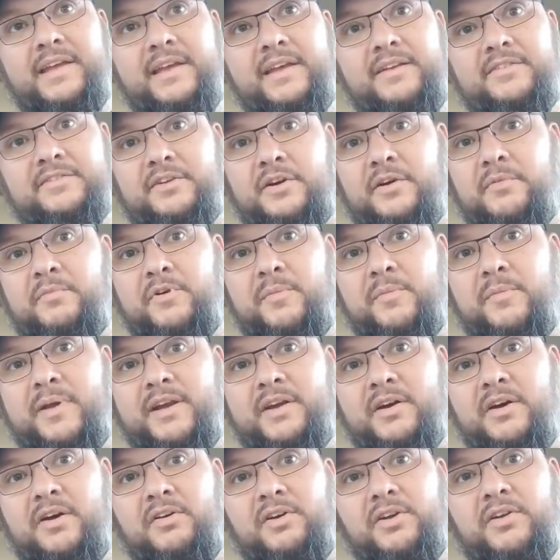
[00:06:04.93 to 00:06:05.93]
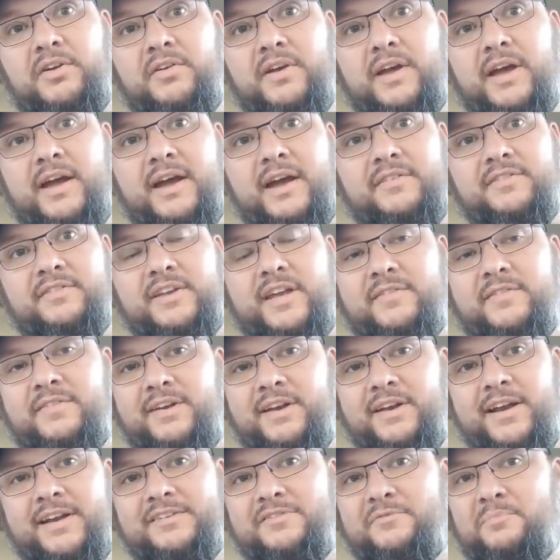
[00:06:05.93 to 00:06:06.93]
So I'm going to make all you guys have a
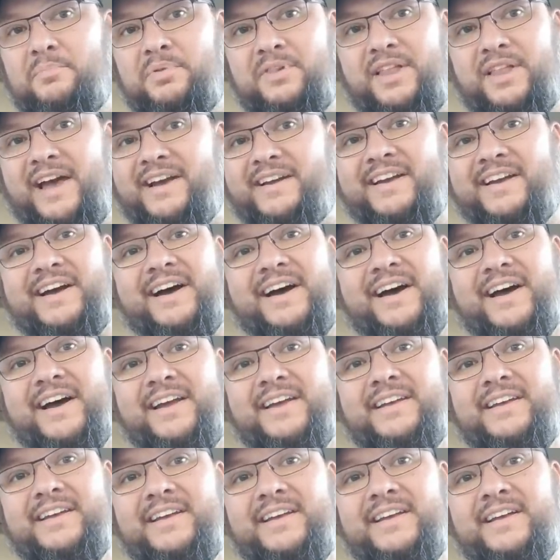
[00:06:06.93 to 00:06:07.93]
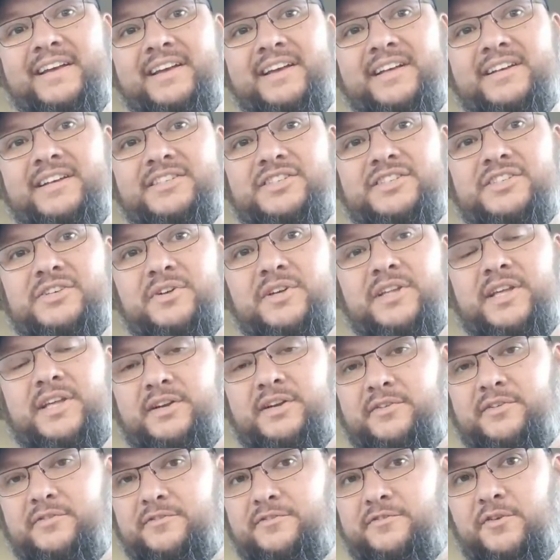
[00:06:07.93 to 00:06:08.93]
nice black eye showing that
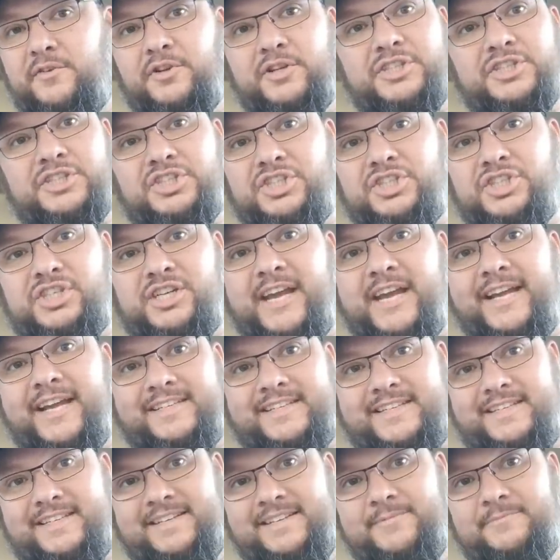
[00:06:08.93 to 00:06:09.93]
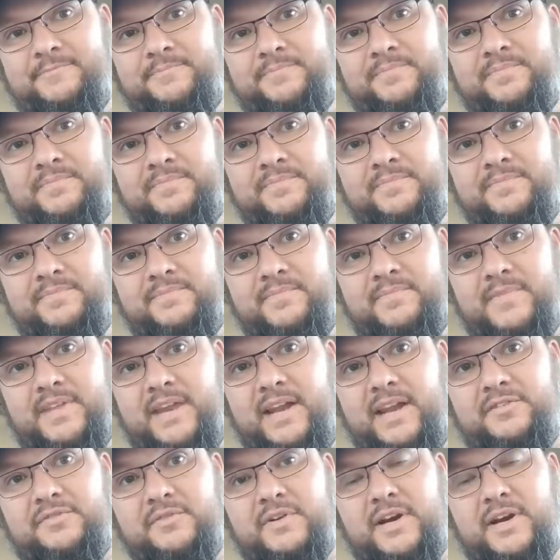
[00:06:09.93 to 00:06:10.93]
you're full of shit.
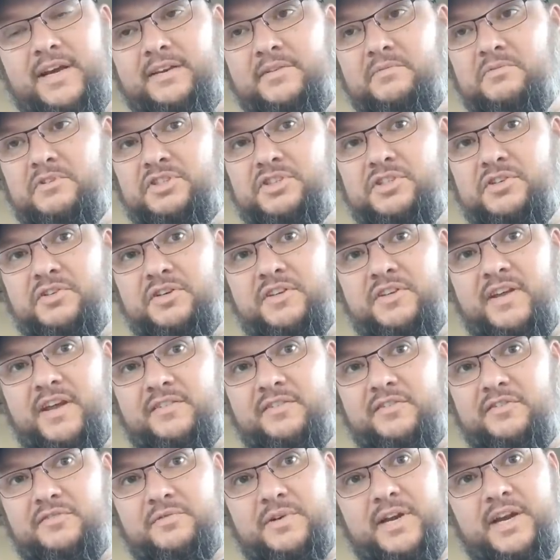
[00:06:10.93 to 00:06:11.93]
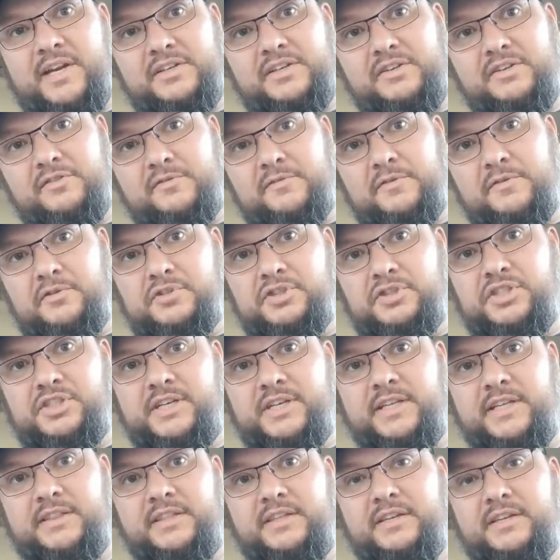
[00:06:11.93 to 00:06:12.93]
Now that's right, and I'm going to show Texas Rangers are full of
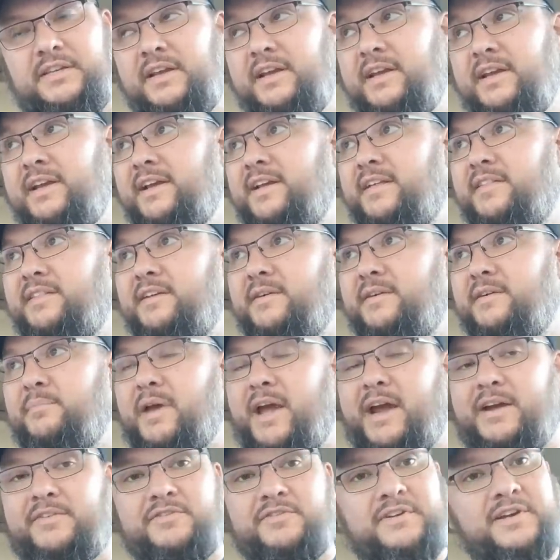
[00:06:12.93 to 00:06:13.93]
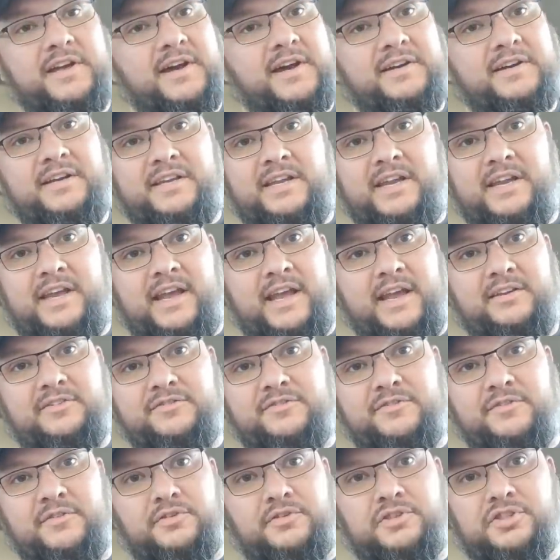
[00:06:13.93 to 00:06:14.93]
shit, the, the Bexar County DA
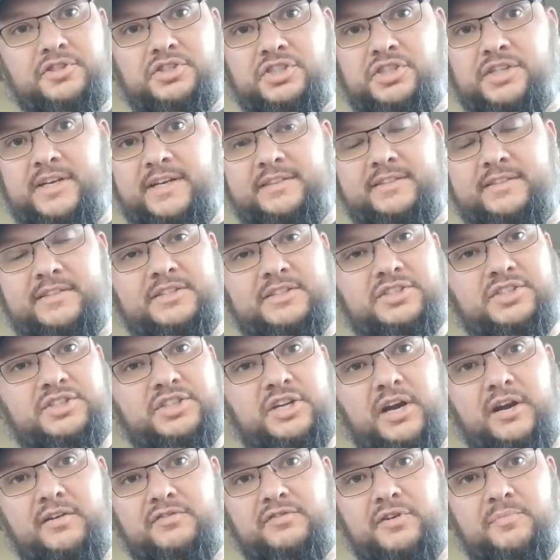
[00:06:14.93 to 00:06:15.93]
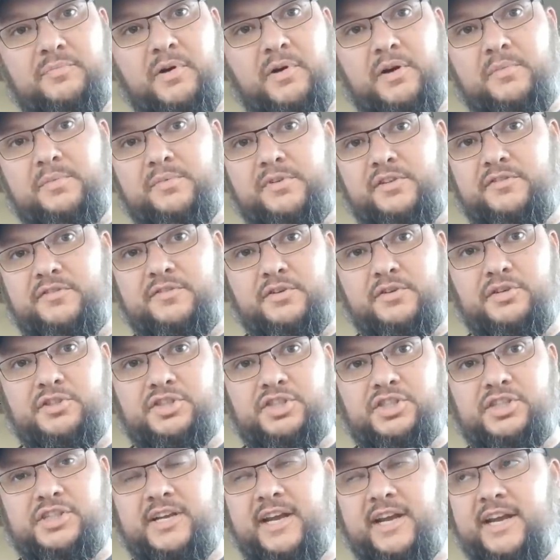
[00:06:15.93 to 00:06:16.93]
is full of shit, the Sheriff's Department's full
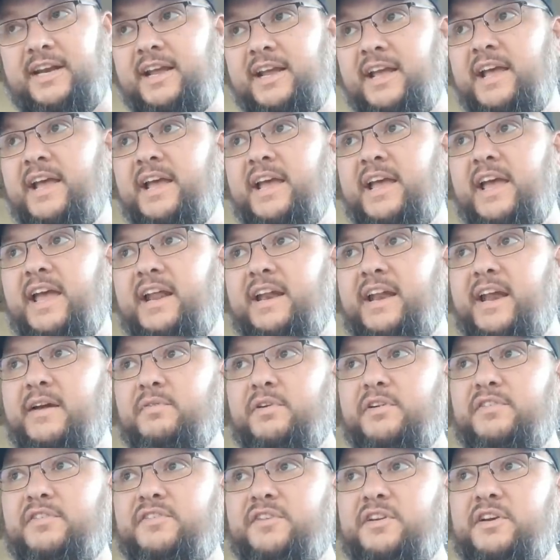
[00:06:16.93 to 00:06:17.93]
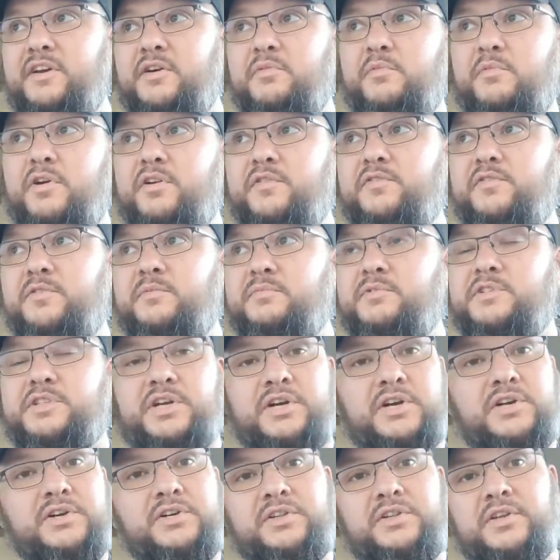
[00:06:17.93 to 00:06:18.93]
of shit, and every single one of them
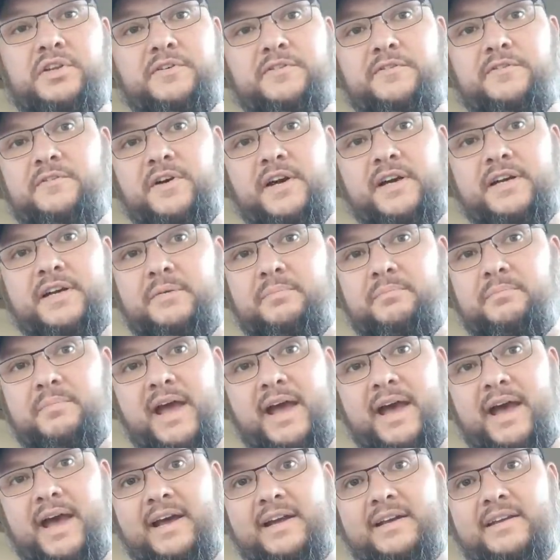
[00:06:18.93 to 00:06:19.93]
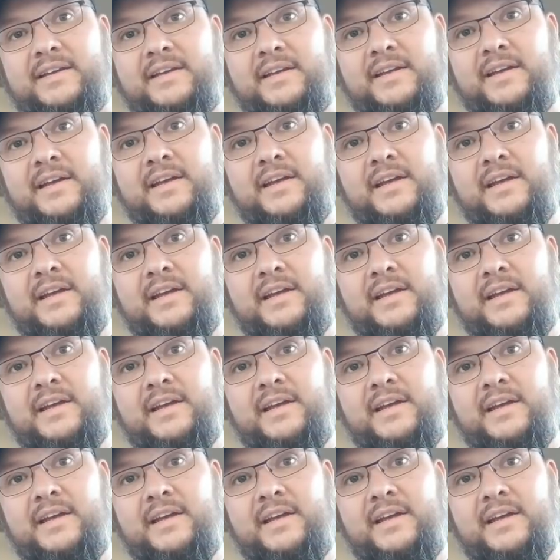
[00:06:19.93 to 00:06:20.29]
turned their fucking back